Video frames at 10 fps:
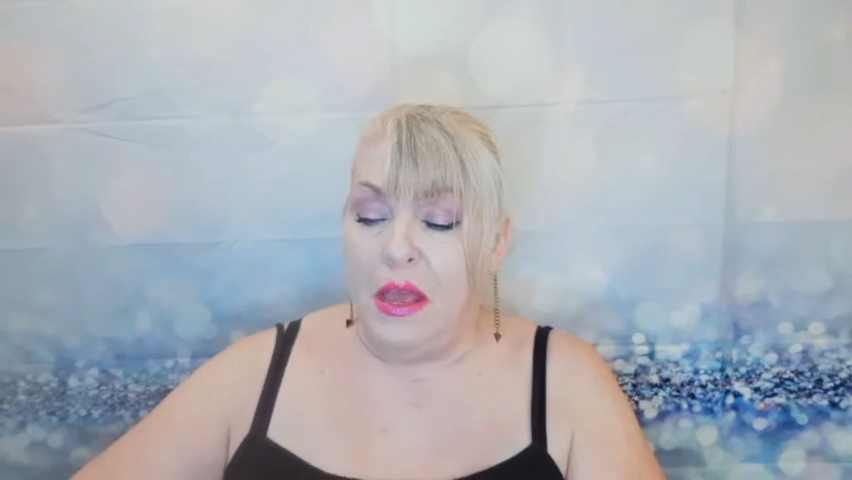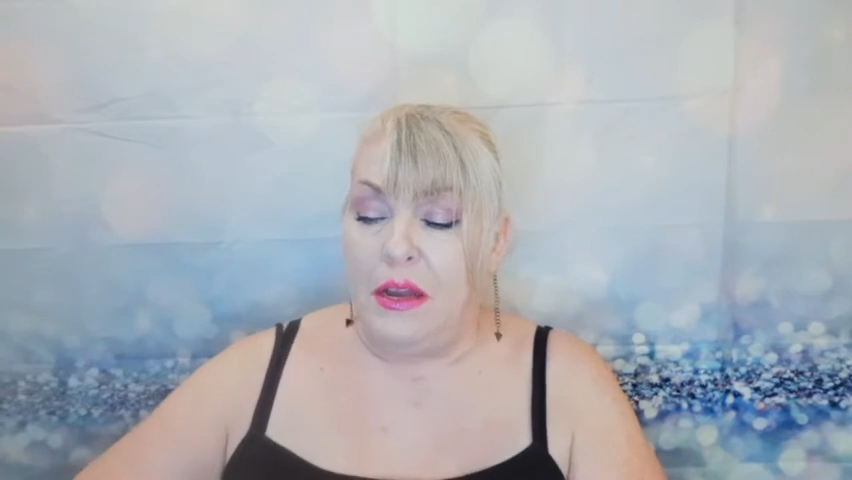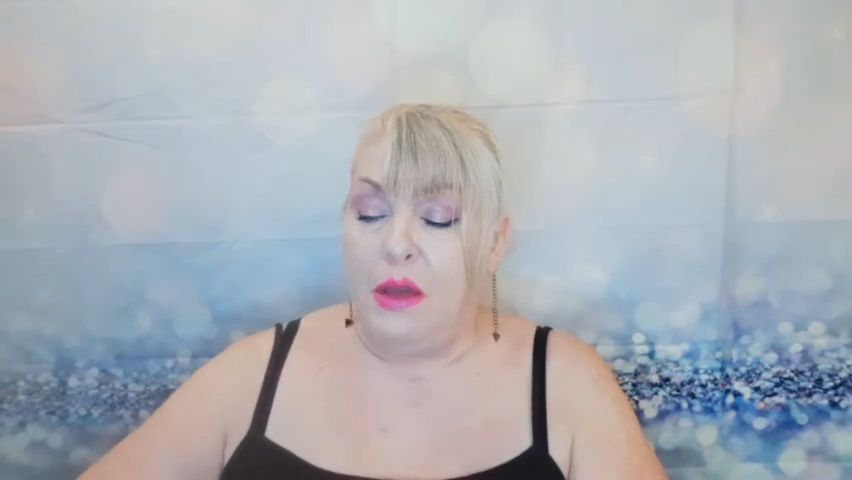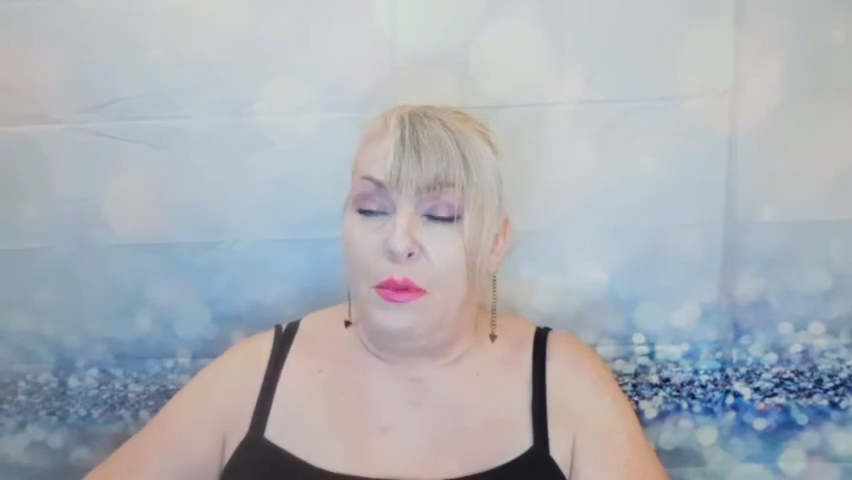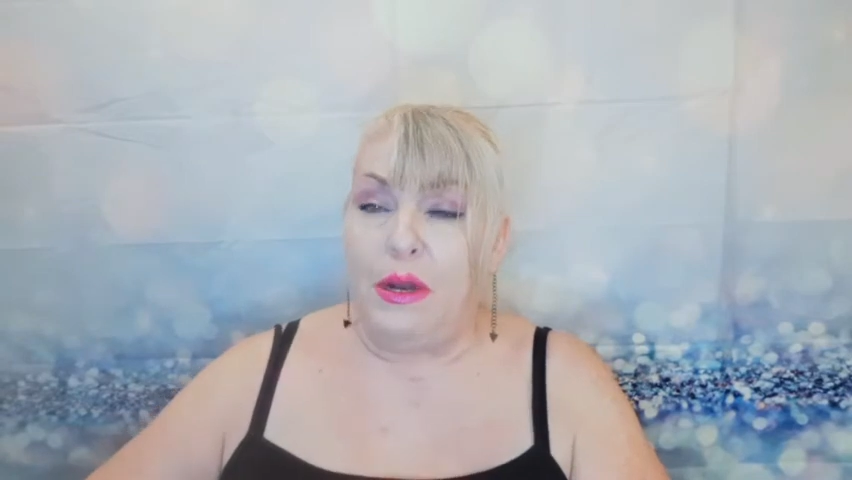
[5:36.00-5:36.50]

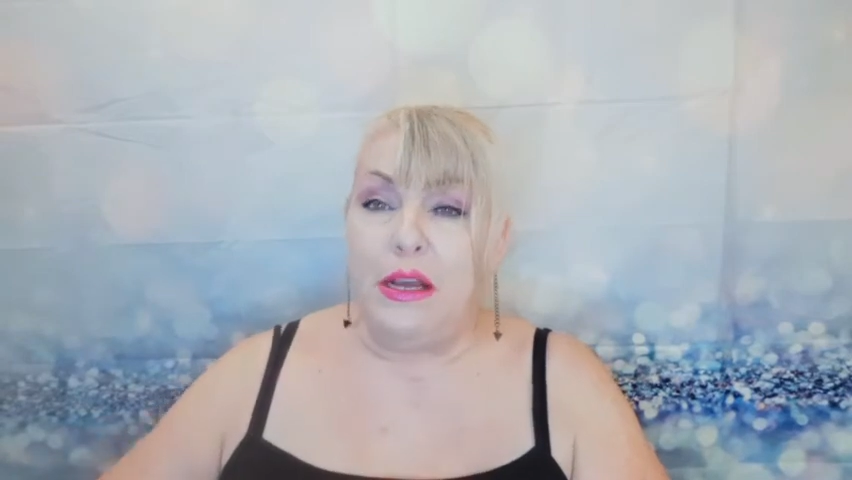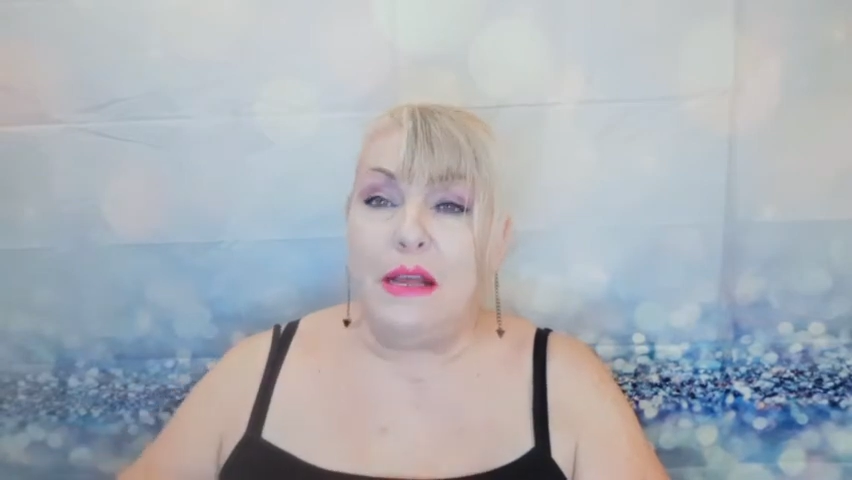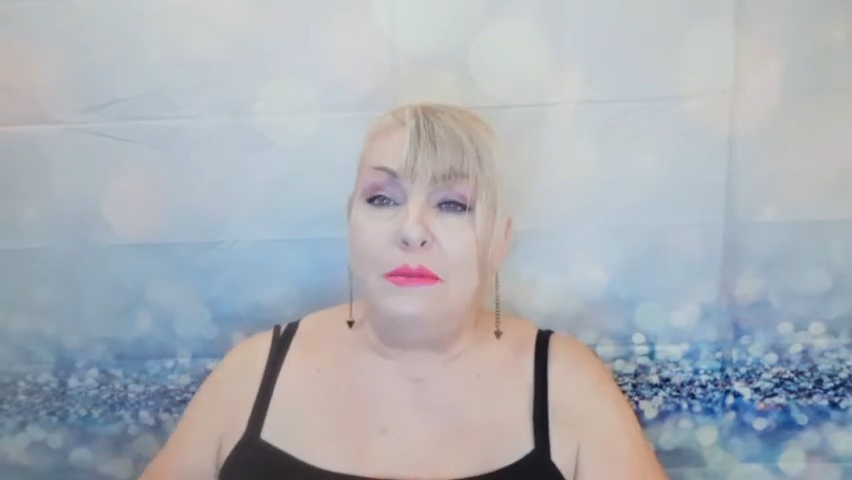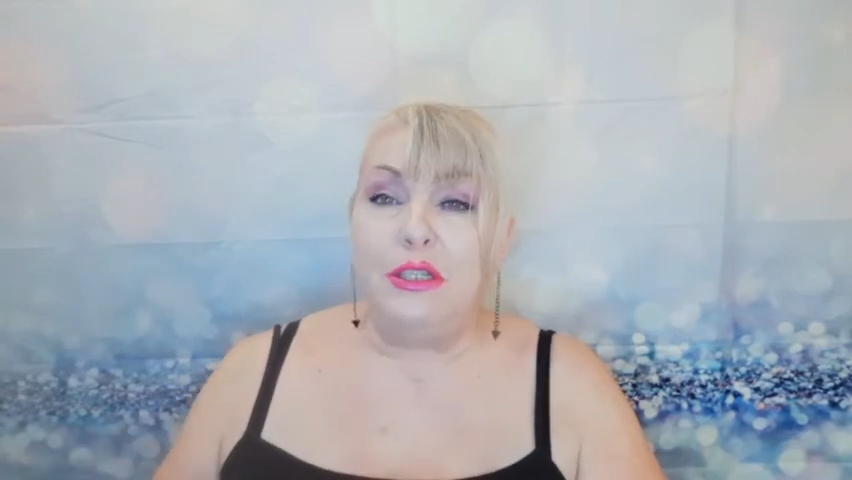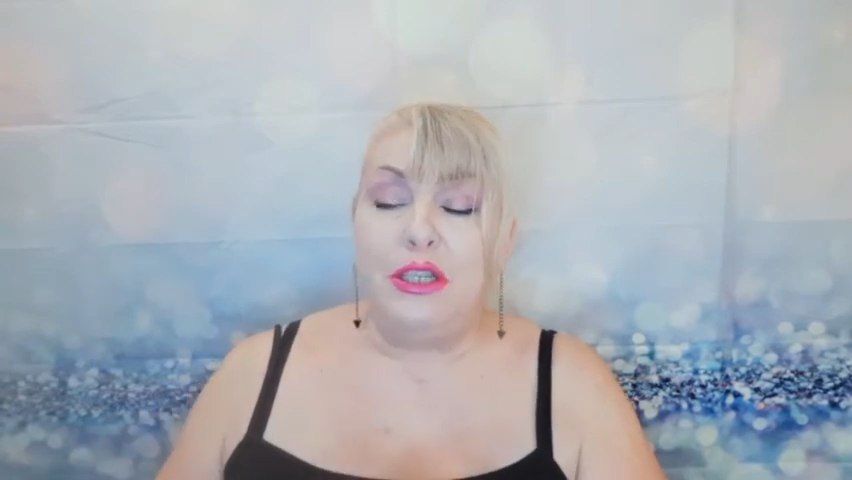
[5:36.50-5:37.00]
Now, when it
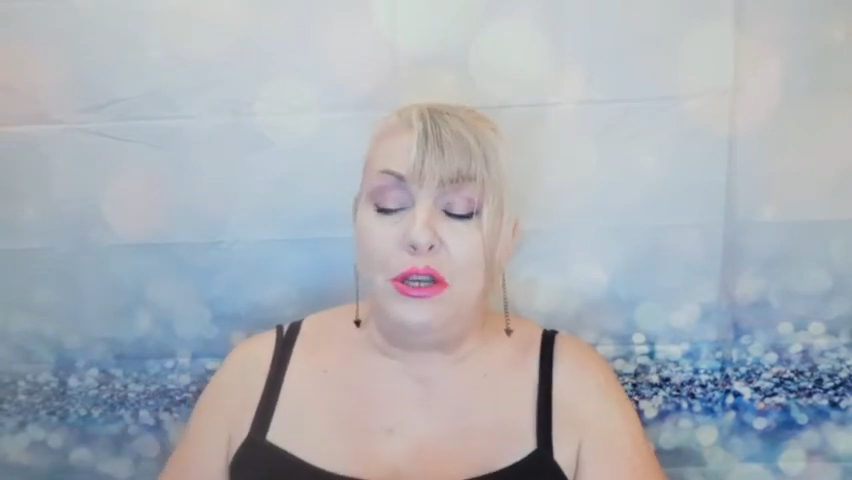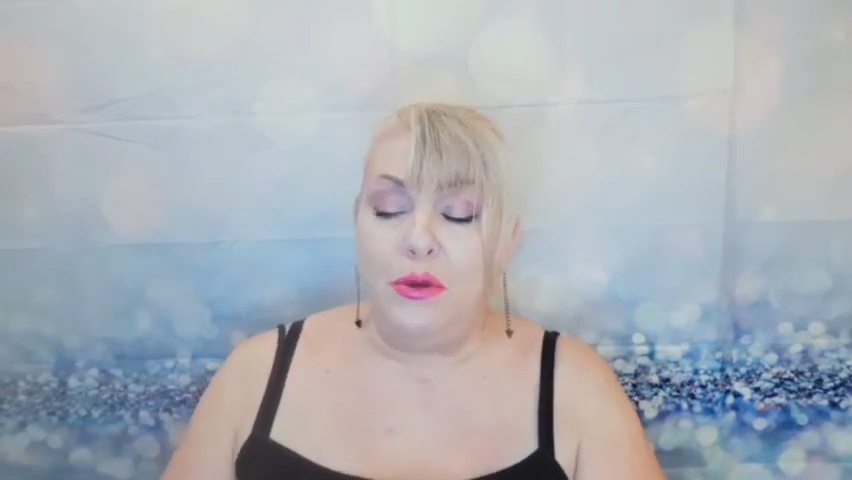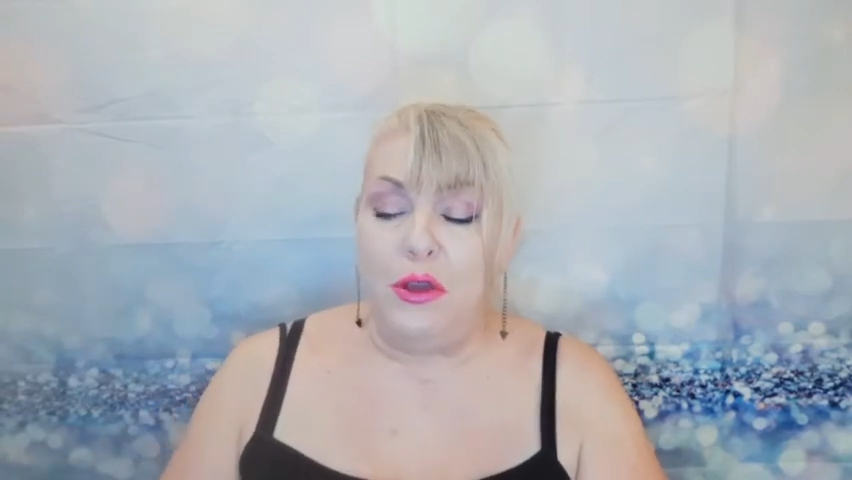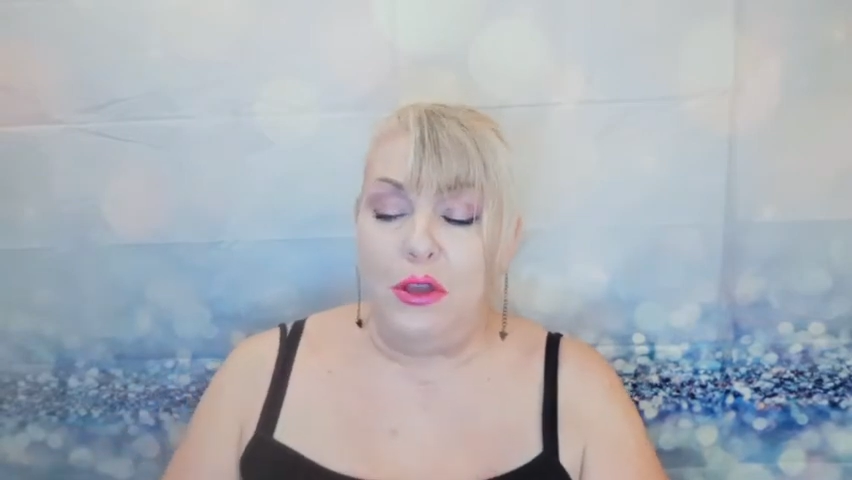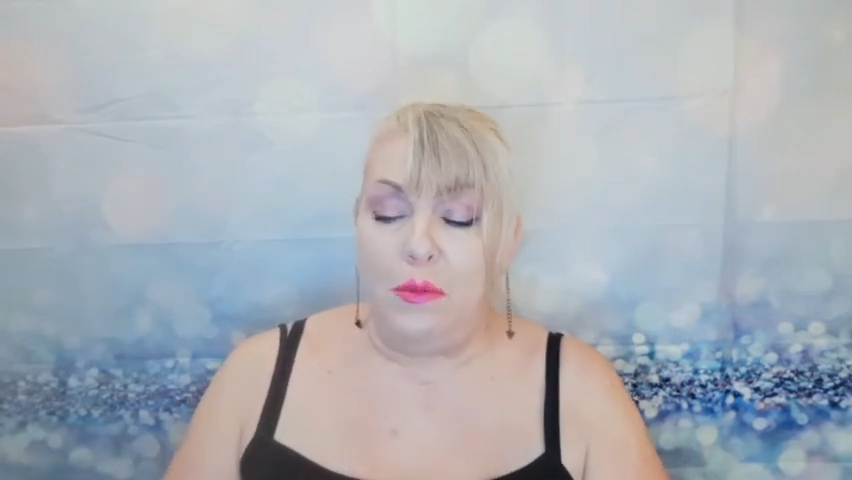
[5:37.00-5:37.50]
comes
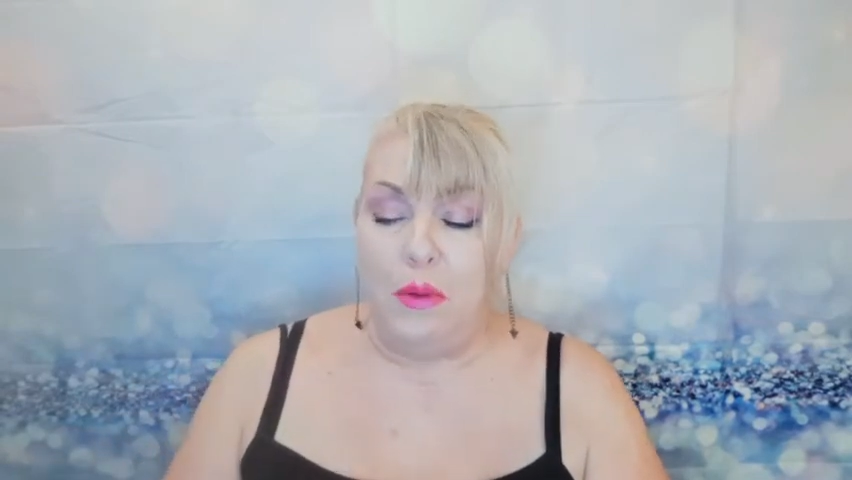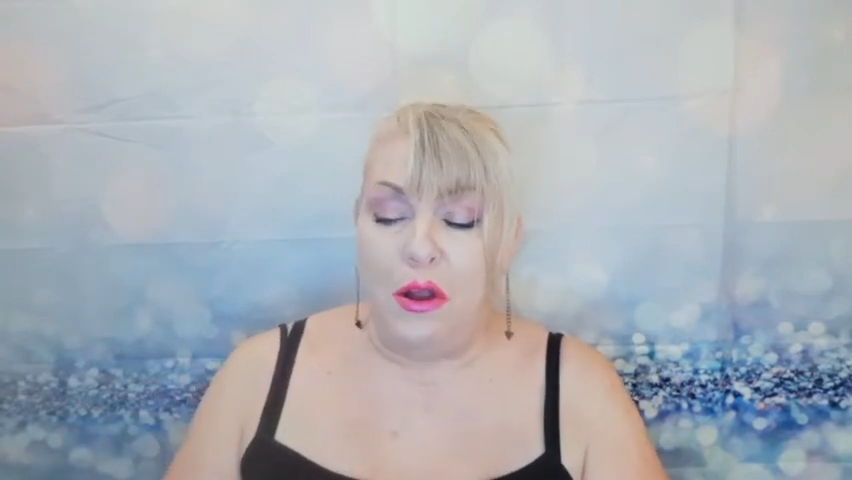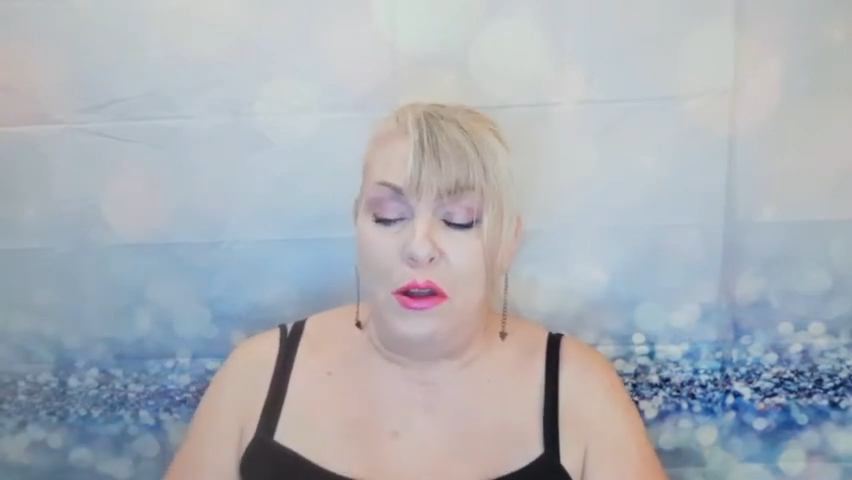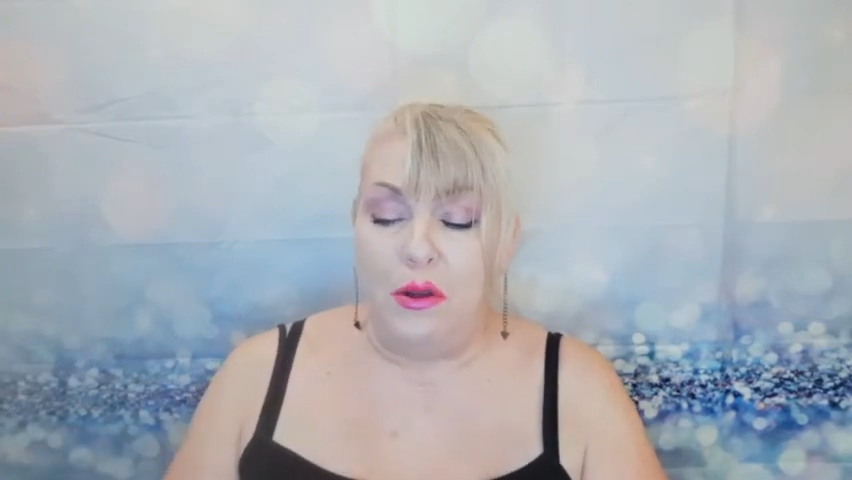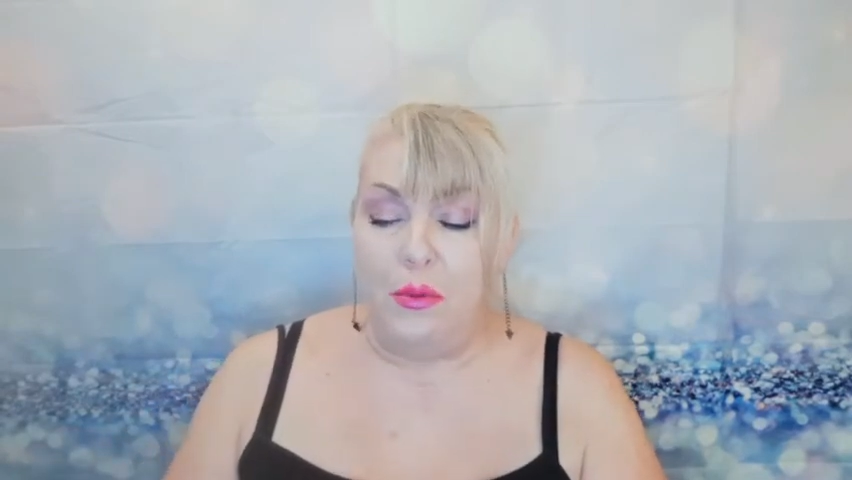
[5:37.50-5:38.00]
to your partner,